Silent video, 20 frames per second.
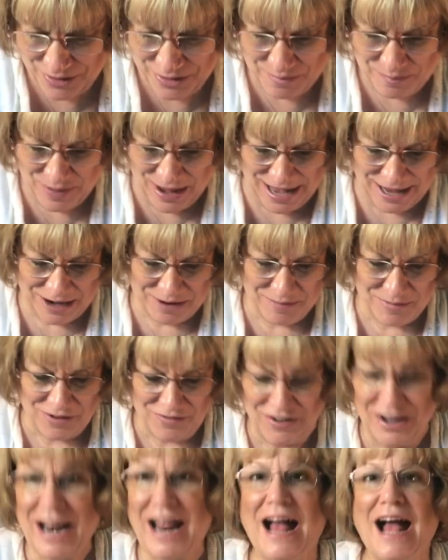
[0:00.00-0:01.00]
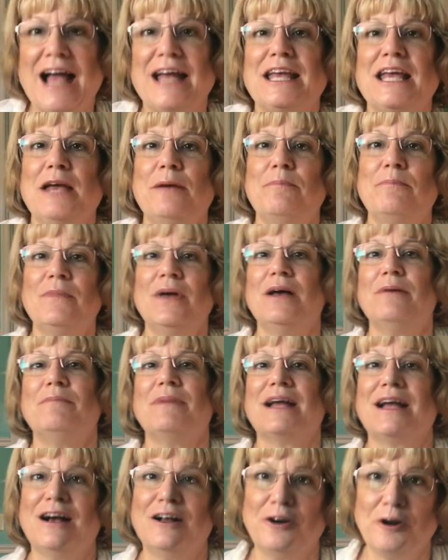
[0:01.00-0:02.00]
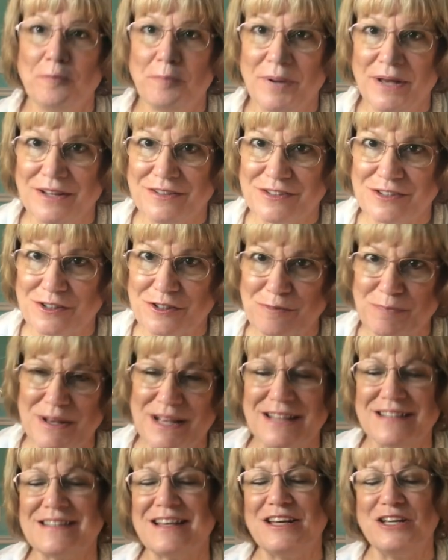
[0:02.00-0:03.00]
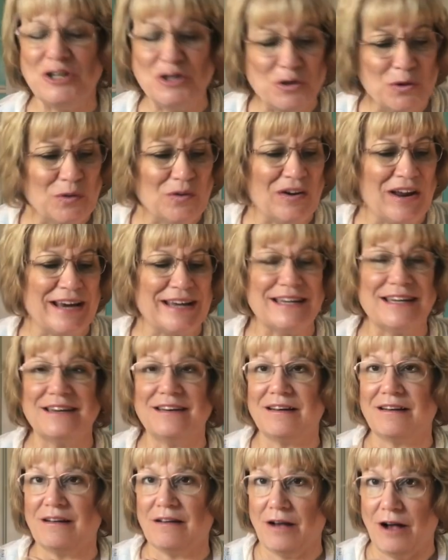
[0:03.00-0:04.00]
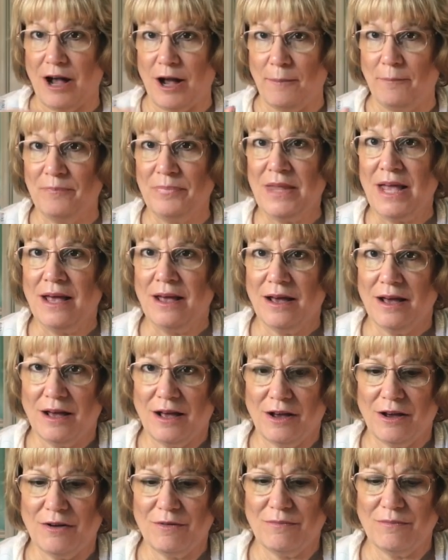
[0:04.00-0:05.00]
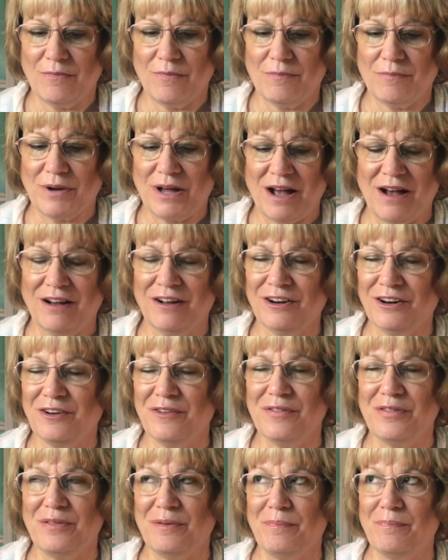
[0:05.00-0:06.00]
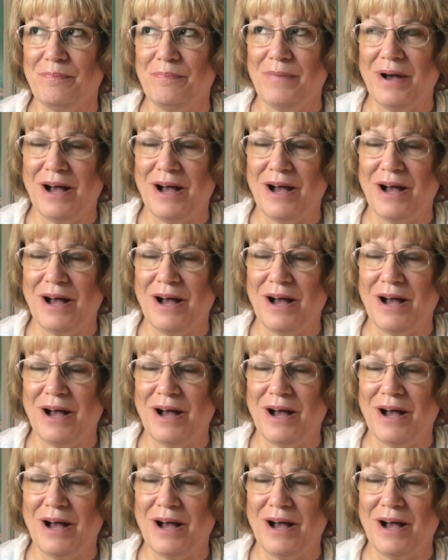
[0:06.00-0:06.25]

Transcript: on the bottom of it. I keep my colored pencils because I do like to color the